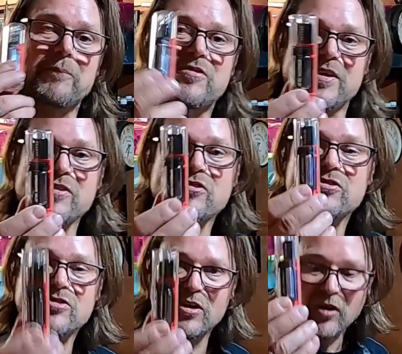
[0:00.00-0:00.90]
So this
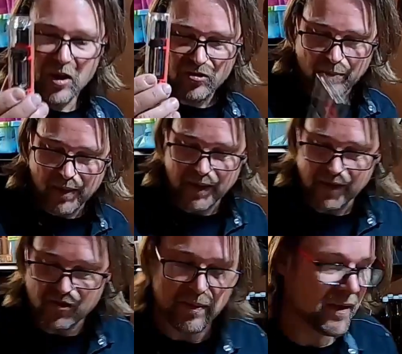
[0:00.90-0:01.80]
Tilt Hydrometer
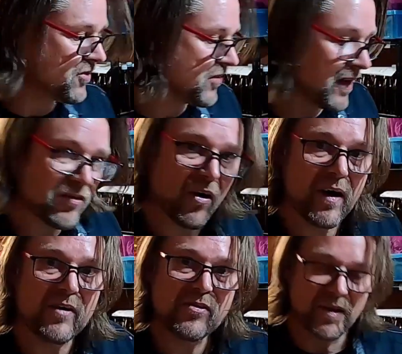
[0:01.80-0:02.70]
needs to be
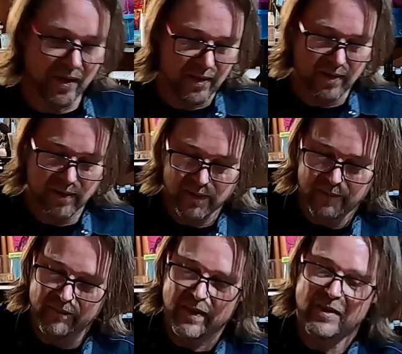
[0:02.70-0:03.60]
sanitized.
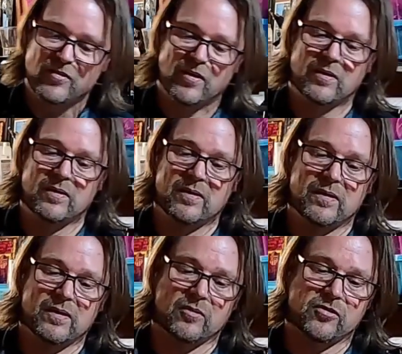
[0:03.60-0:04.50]
So
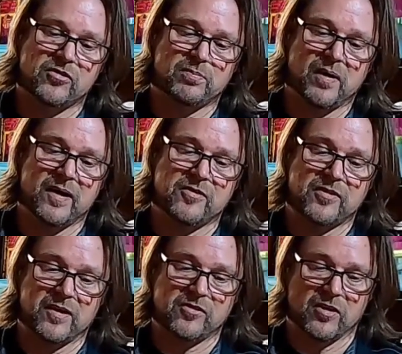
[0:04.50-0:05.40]
I'll just spray a
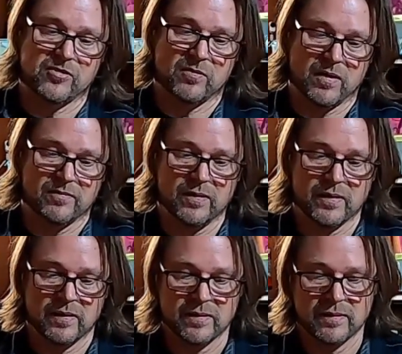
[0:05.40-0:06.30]
sanitizer over it.
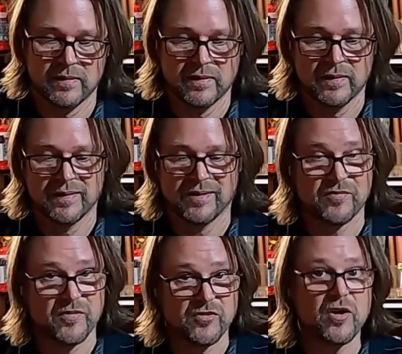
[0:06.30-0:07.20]
It's the
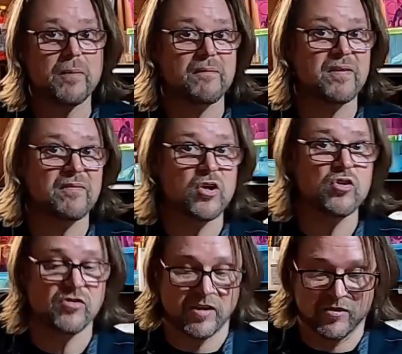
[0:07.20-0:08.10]
first time I've ever
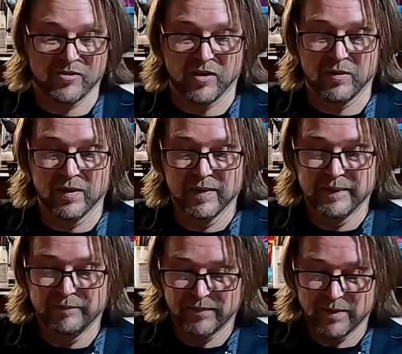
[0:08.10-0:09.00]
used this, so
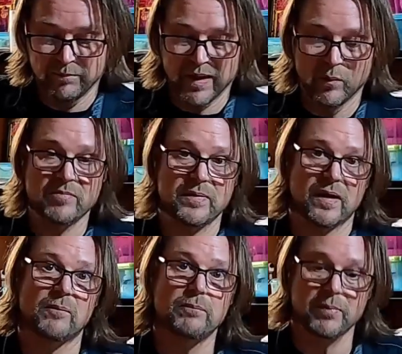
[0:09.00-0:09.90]
bear with me.
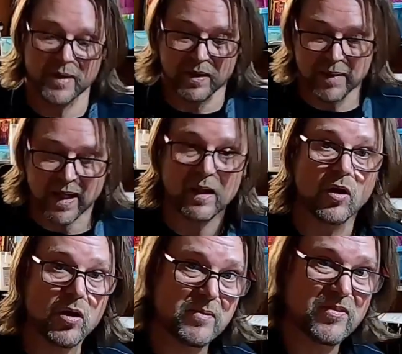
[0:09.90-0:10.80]
I'm probably going to make a
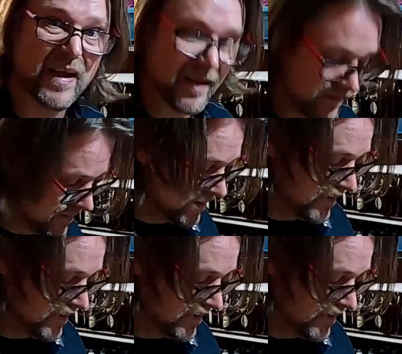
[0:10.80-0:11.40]
lot of mistakes.